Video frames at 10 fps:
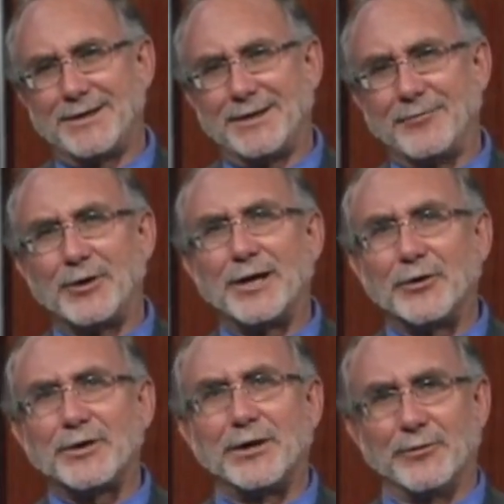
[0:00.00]
of what
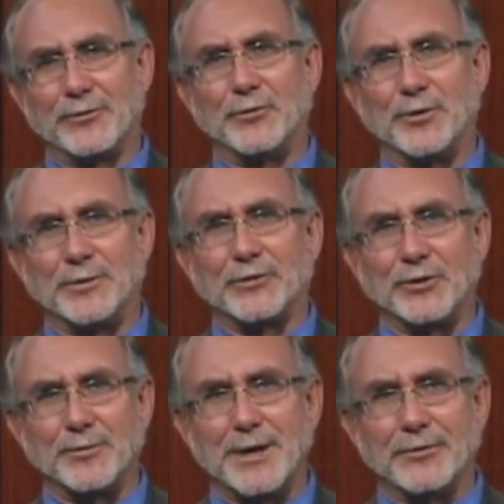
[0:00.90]
healthcare reform is
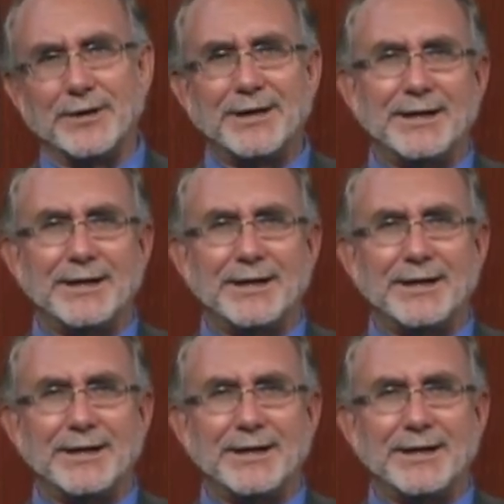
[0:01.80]
all about.